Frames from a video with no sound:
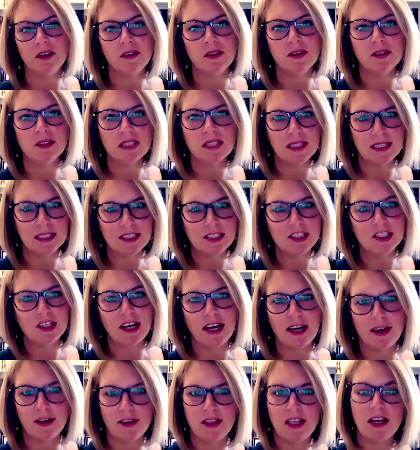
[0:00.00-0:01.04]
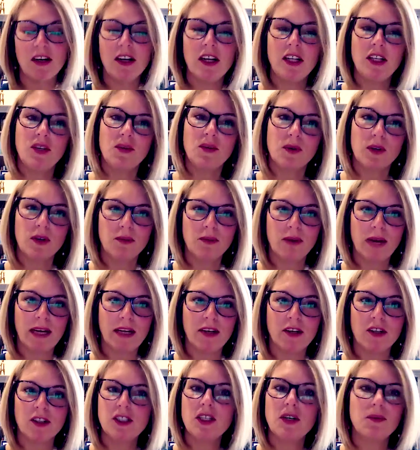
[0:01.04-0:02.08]
those lists are out there, and you are a
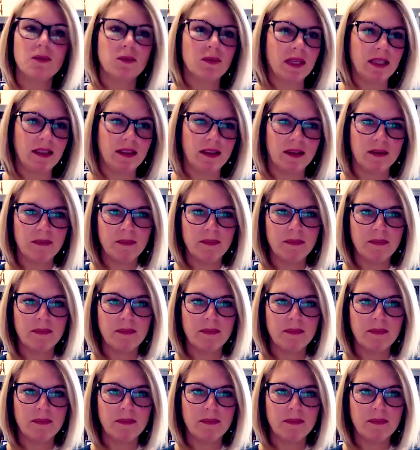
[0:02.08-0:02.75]
writer, don't read them.